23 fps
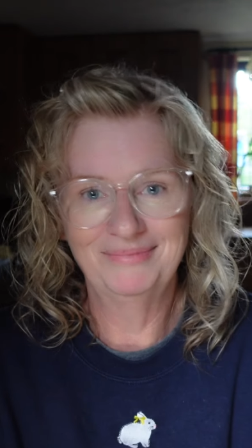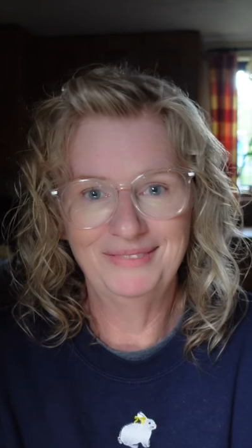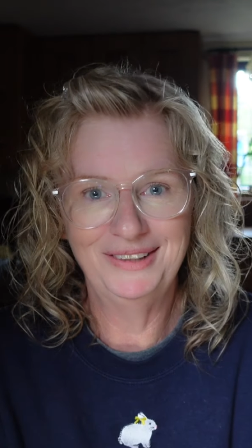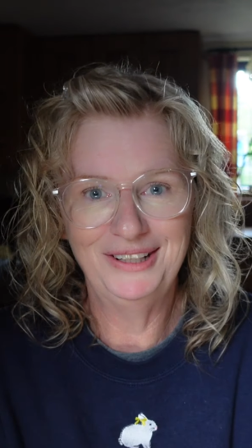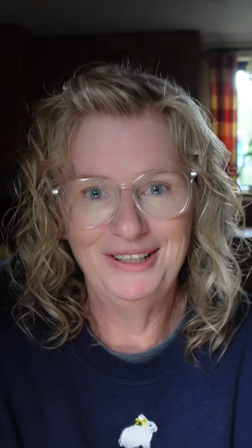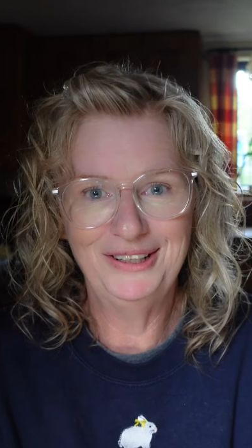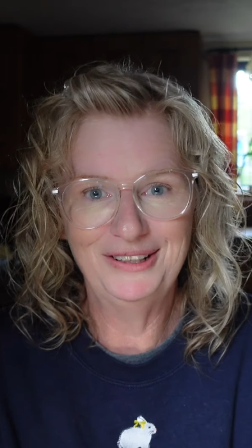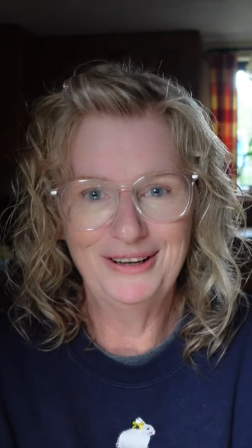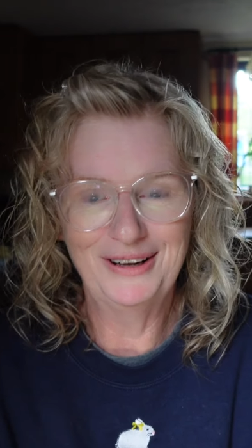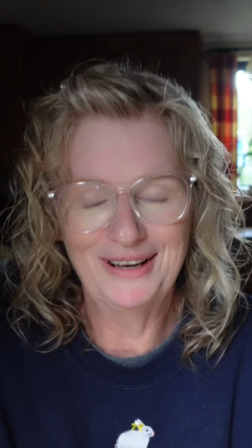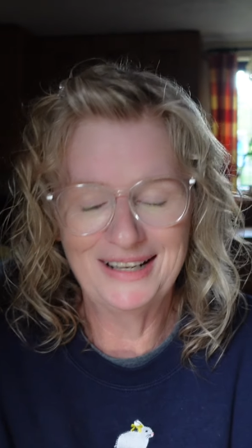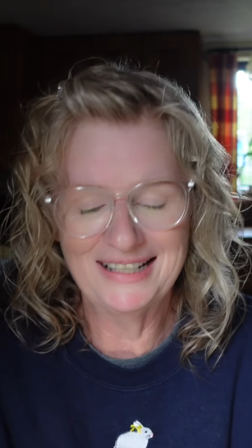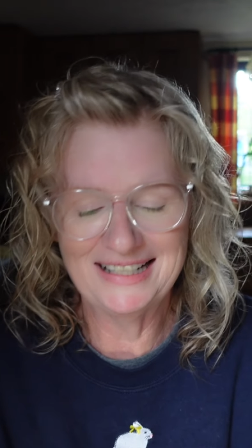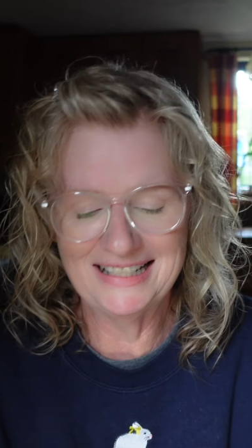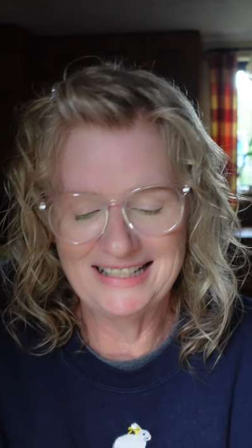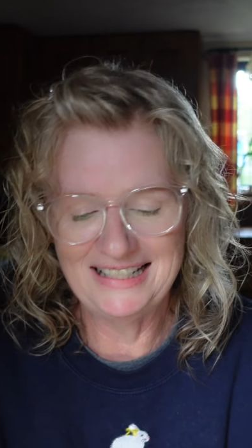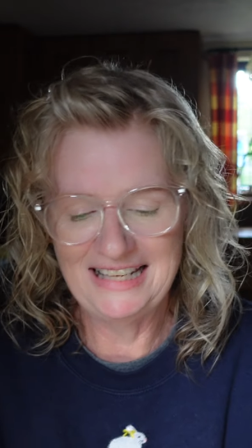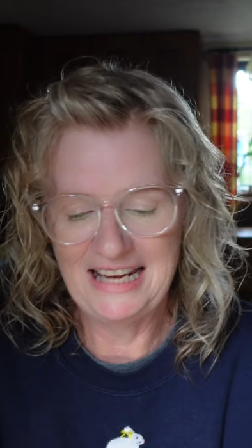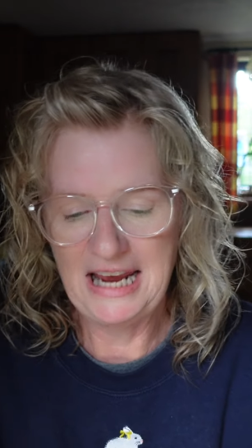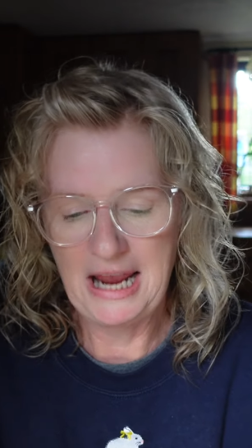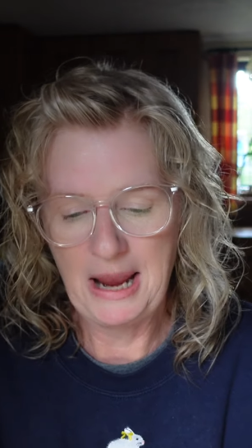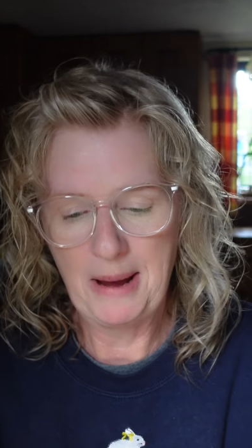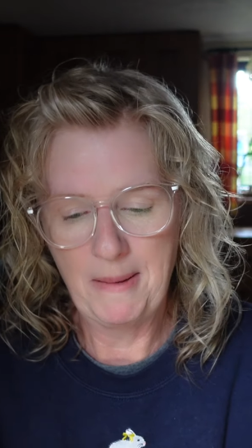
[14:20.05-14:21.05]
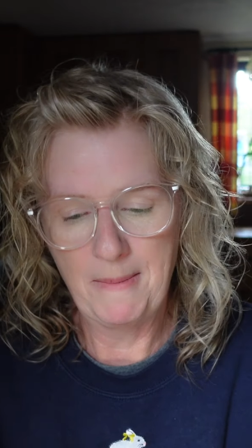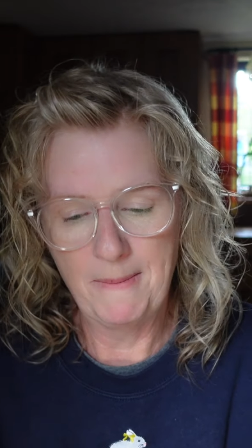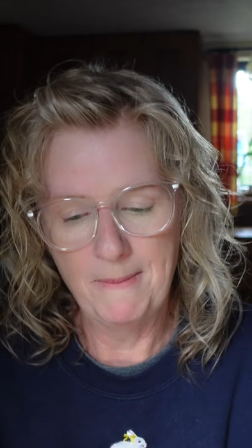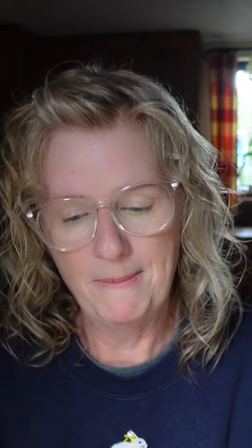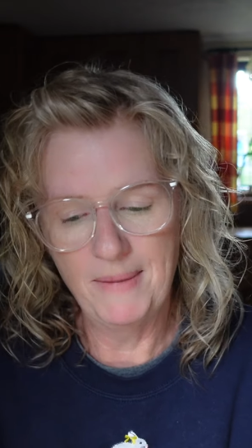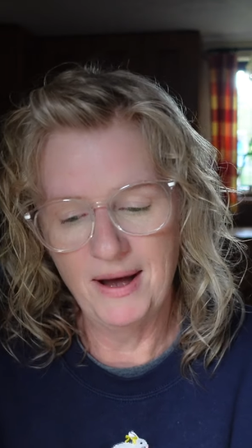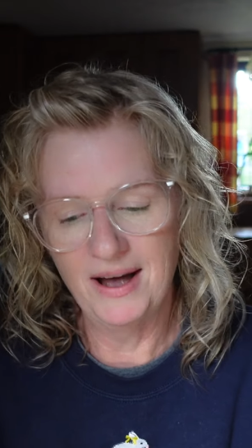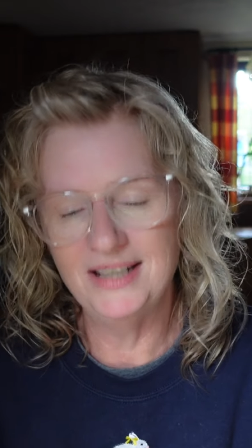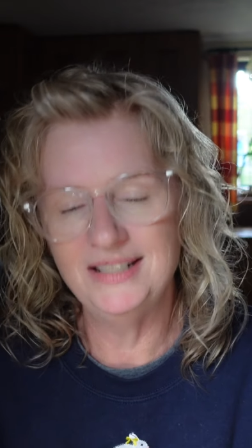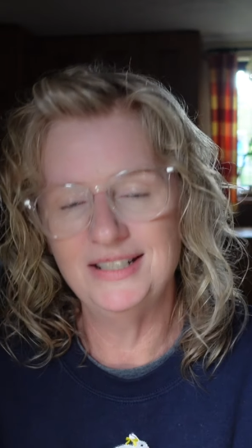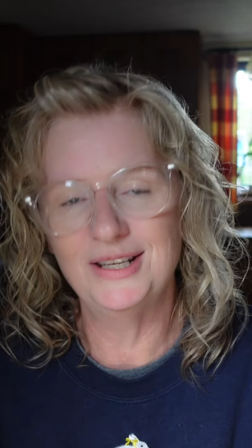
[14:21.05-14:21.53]
you'd like to see him,
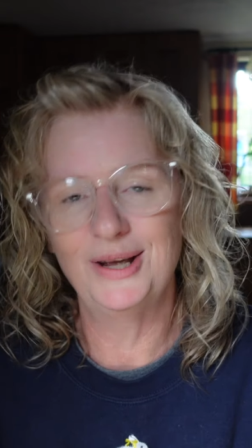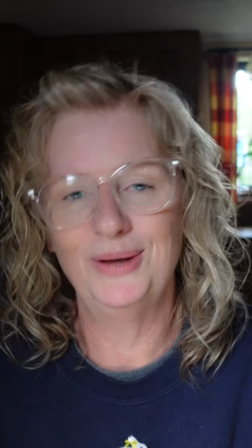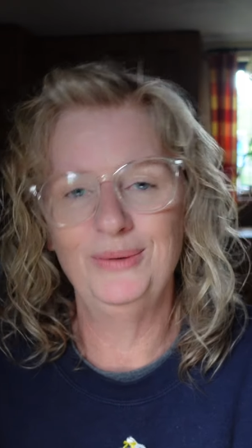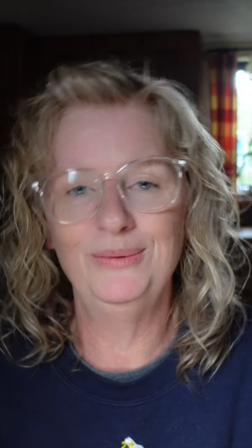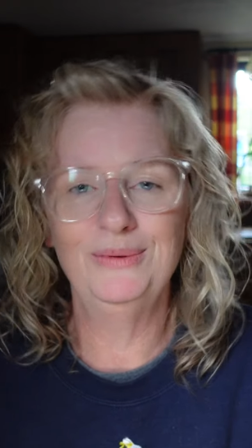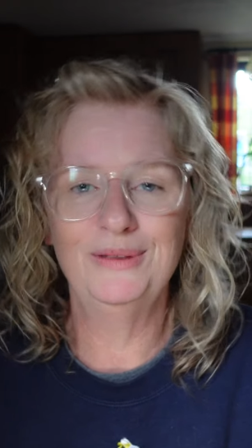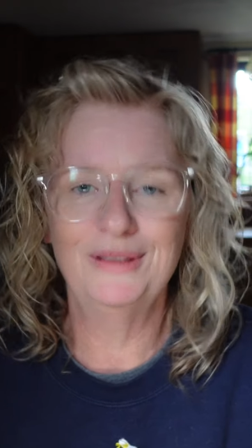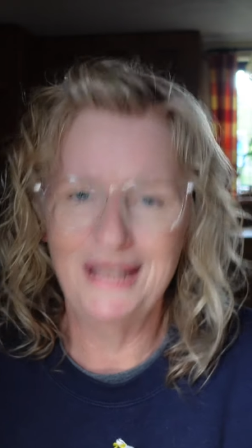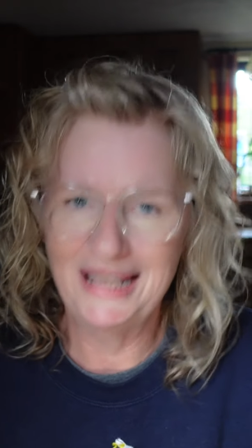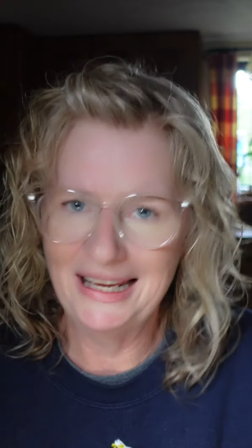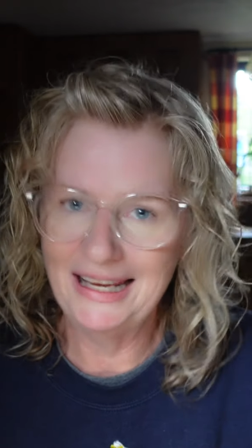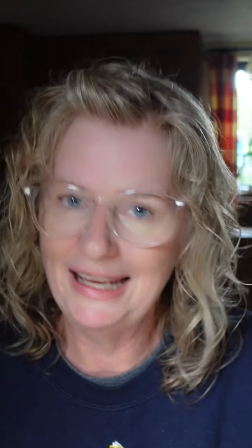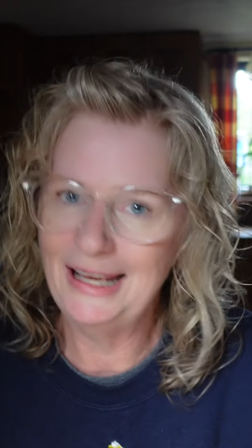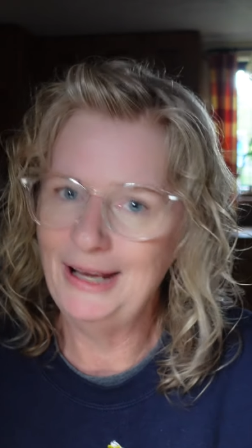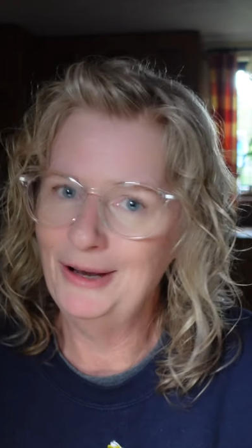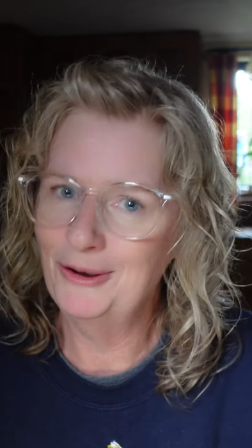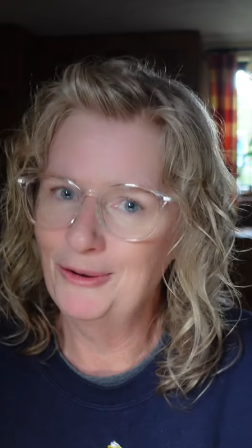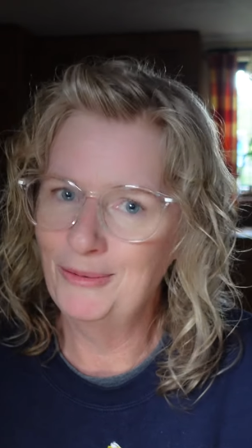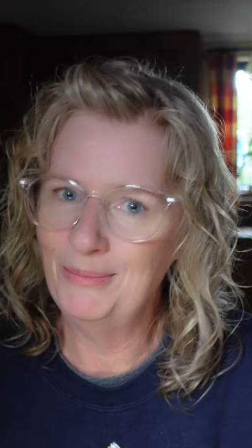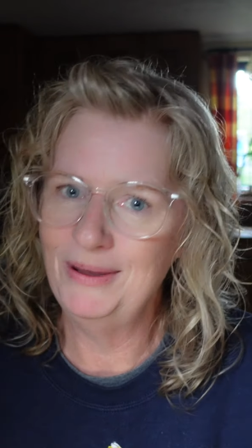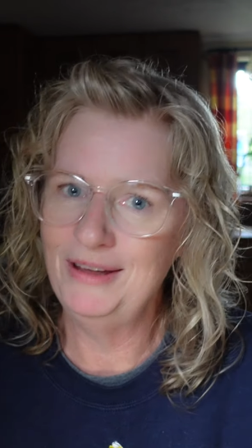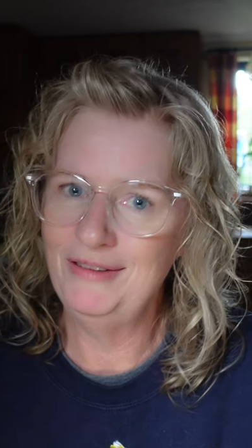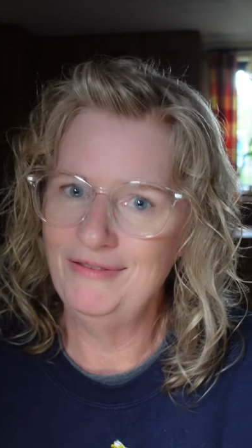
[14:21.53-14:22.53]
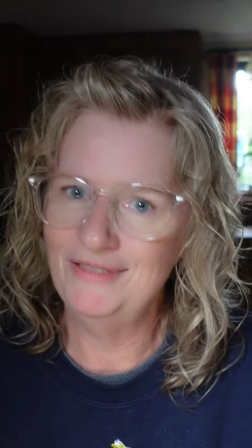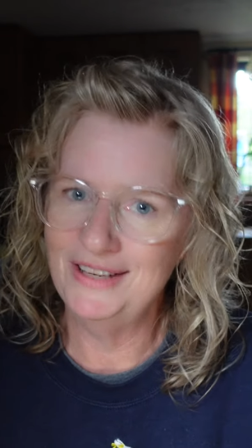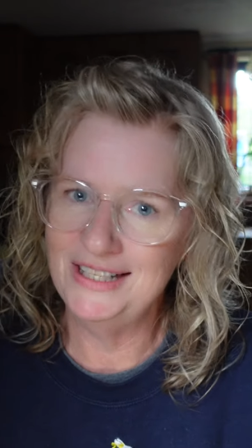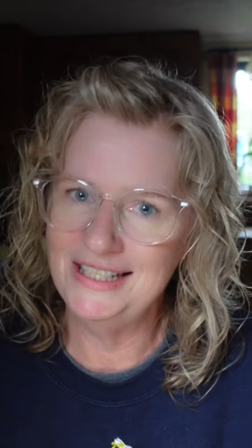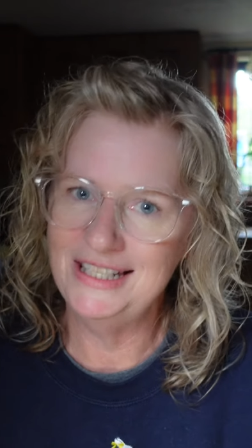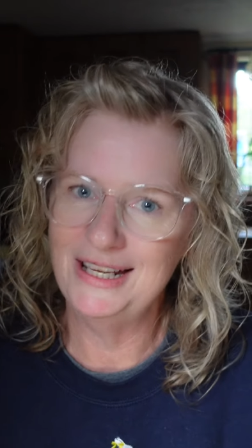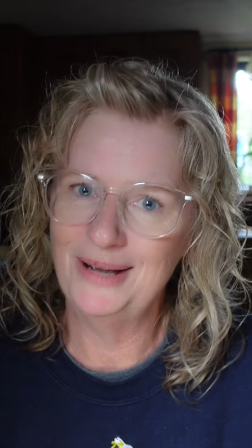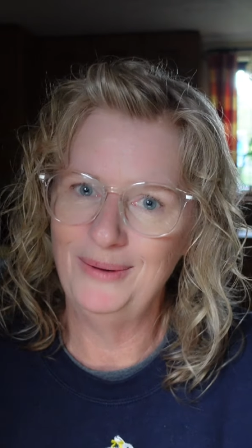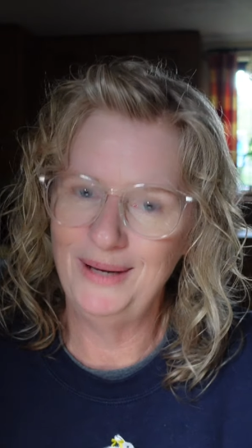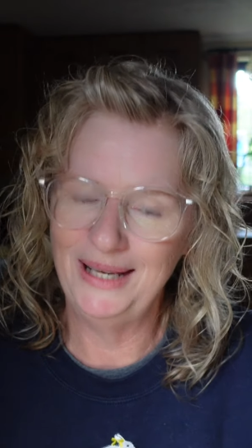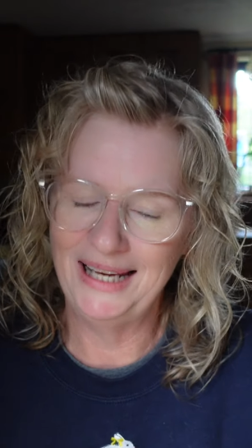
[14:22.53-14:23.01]
but I don't think he'll be
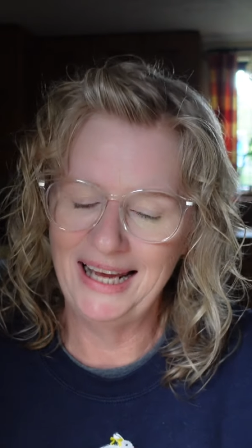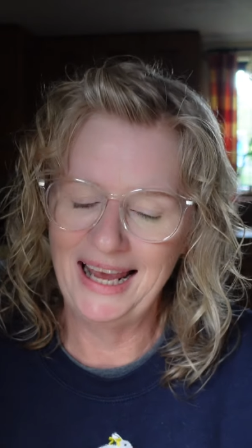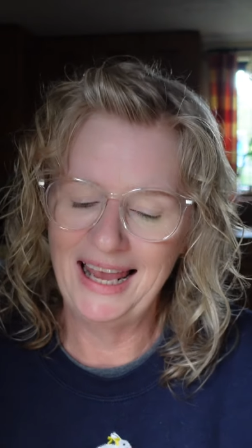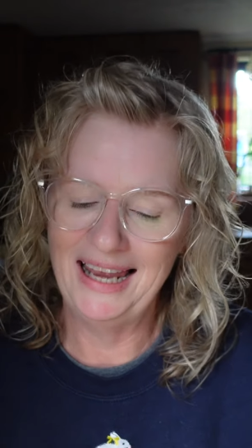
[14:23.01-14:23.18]
videoing